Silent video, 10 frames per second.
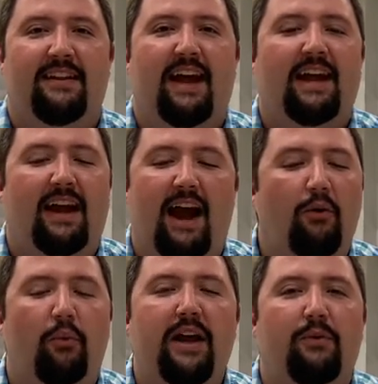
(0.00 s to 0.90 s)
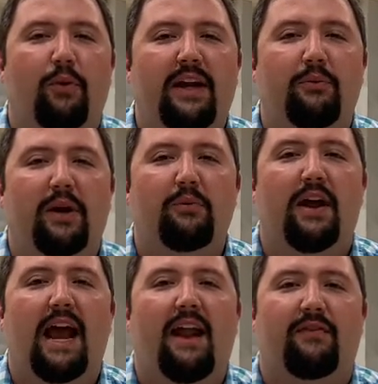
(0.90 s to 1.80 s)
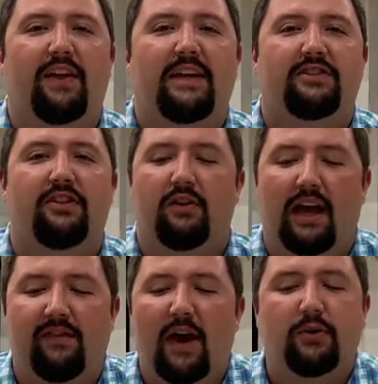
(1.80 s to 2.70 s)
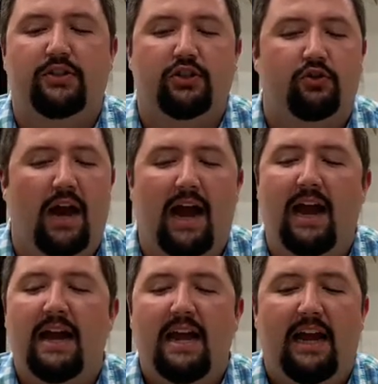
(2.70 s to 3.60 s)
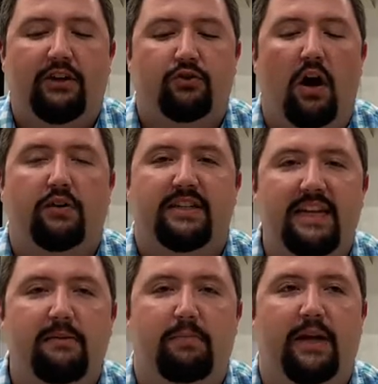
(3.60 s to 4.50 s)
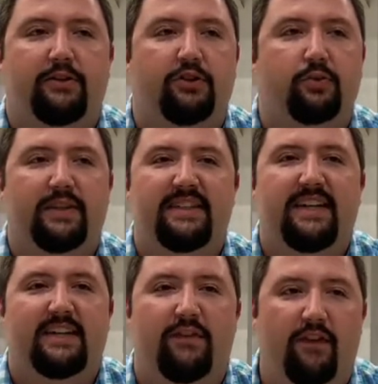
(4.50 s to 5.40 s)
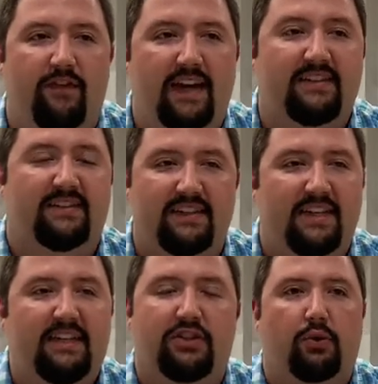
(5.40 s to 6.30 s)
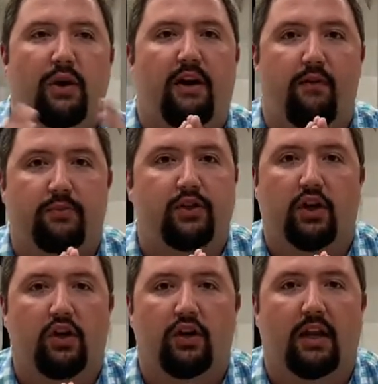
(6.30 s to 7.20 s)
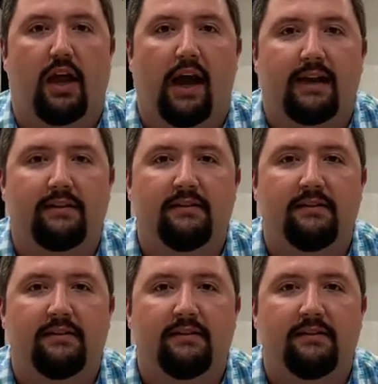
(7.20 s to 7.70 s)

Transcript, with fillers: Like I, we, we, we run out of things to do. Like if I was to try and draw 10 pictures with 10 different faces, at least three of them is going to look alike.